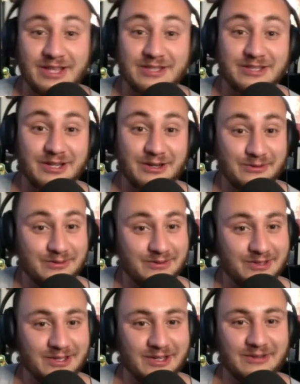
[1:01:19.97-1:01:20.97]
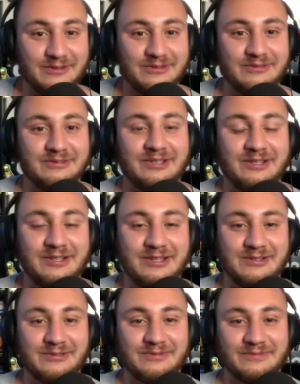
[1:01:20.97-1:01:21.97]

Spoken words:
So, there you go.